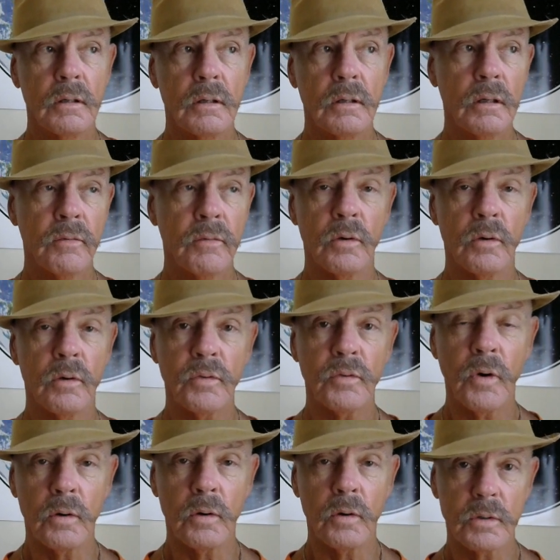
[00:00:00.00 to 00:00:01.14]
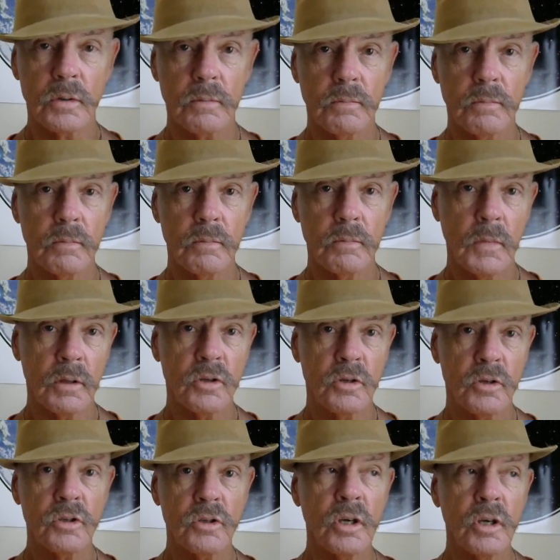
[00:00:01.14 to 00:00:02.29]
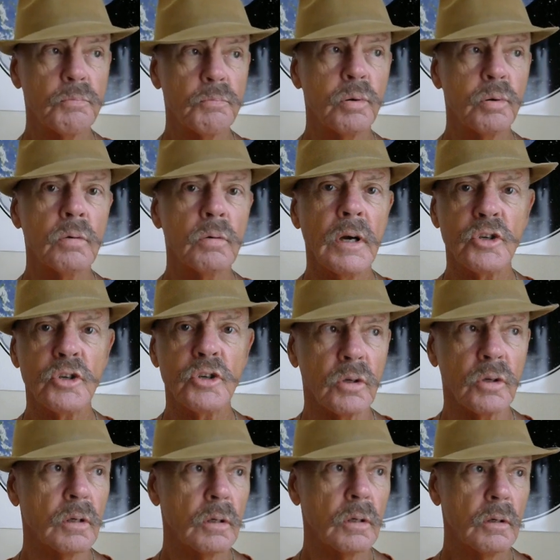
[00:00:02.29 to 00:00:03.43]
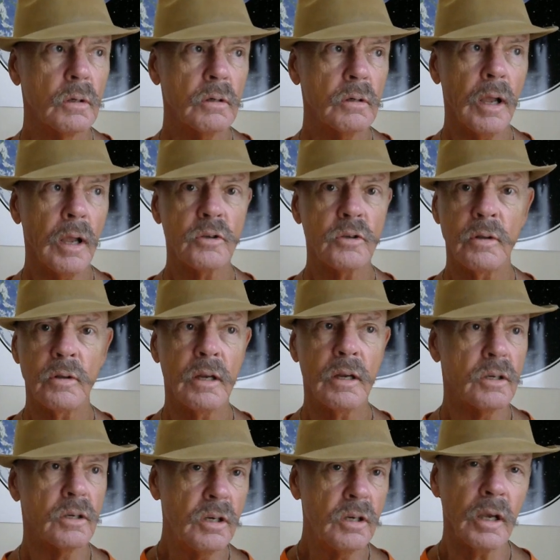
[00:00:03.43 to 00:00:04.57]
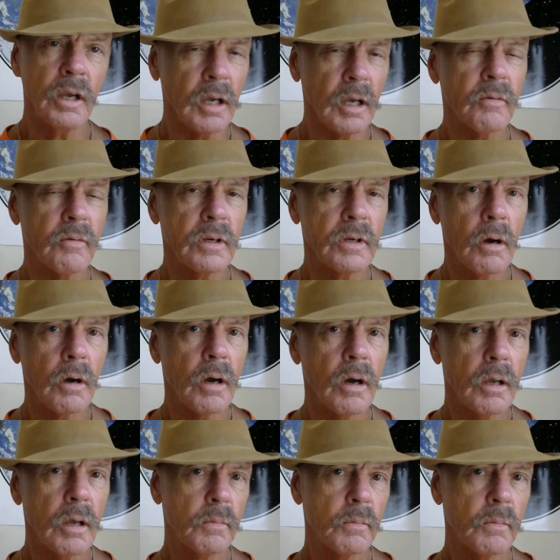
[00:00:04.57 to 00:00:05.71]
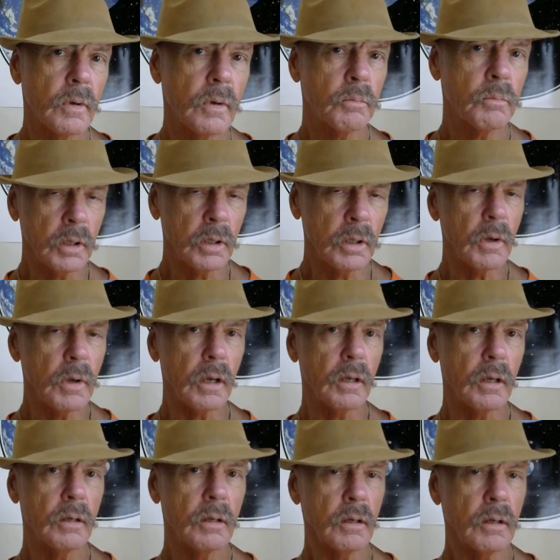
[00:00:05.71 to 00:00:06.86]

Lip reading: of those phones. It's such pressure to answer that ding every time. Believe me, it